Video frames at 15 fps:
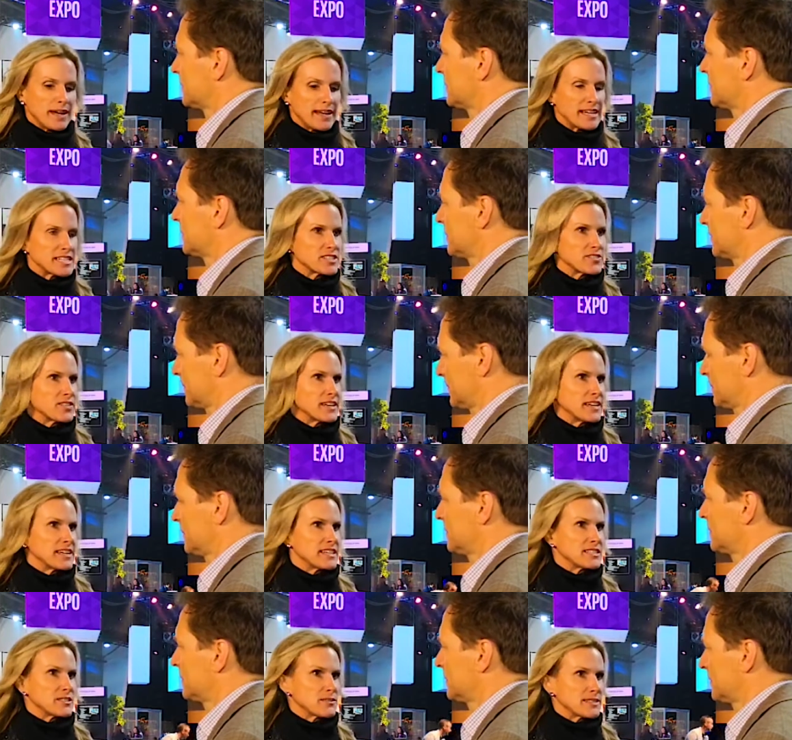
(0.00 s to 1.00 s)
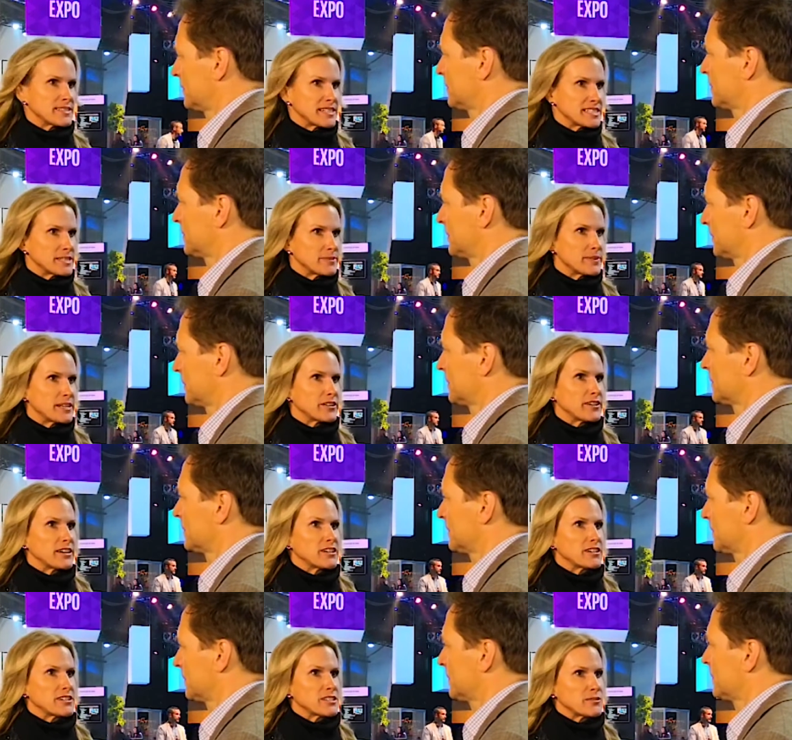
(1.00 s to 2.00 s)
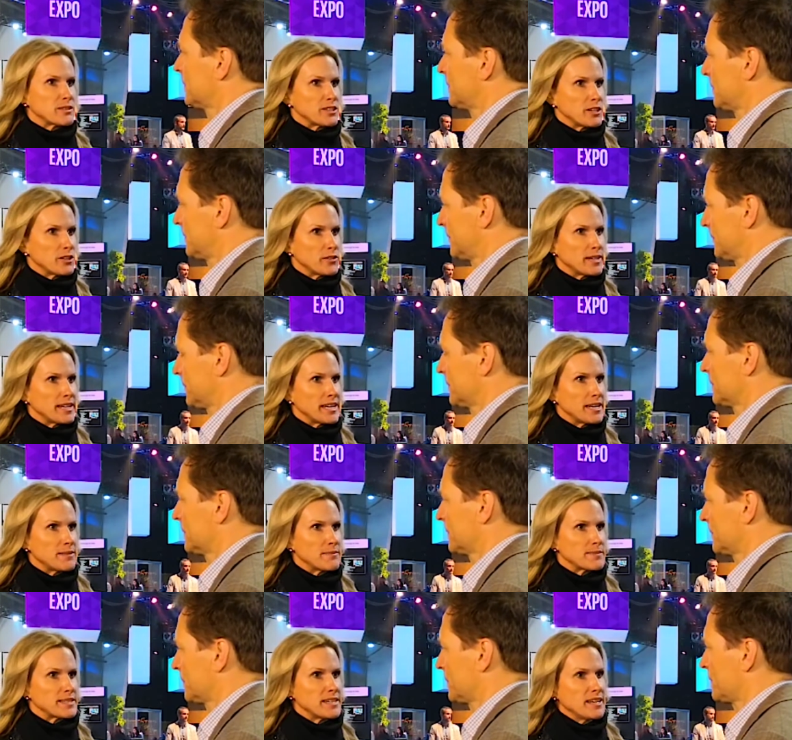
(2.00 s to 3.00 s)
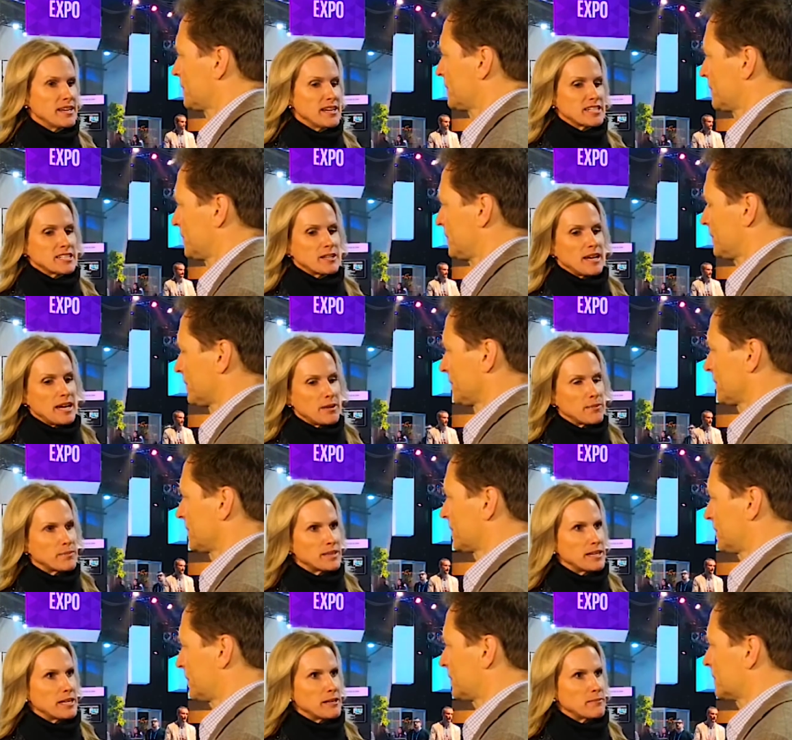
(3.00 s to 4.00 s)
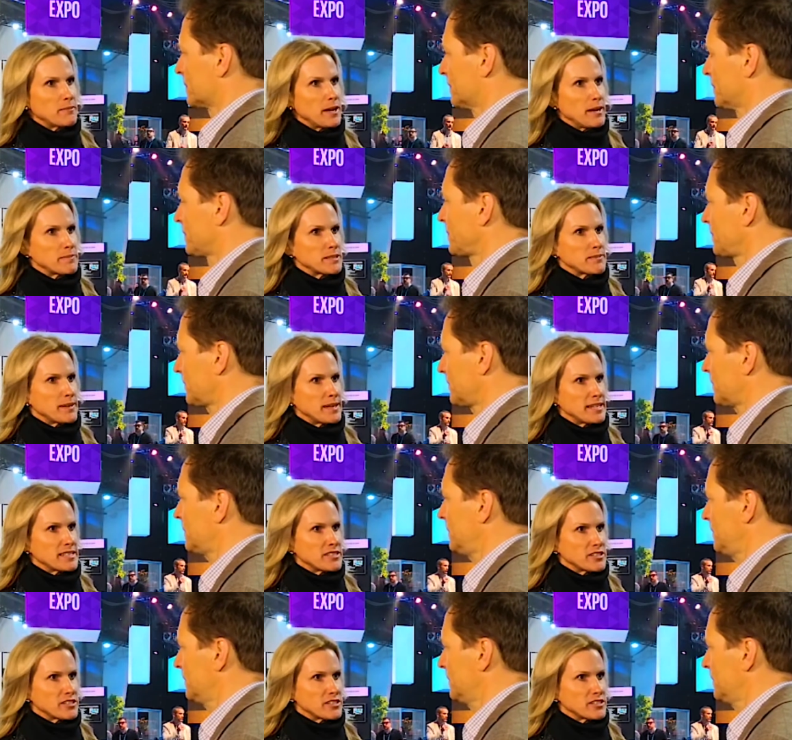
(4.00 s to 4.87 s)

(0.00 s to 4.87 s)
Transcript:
Speaker 1: ISVs, with system integrators, with OEMs to help them optimize their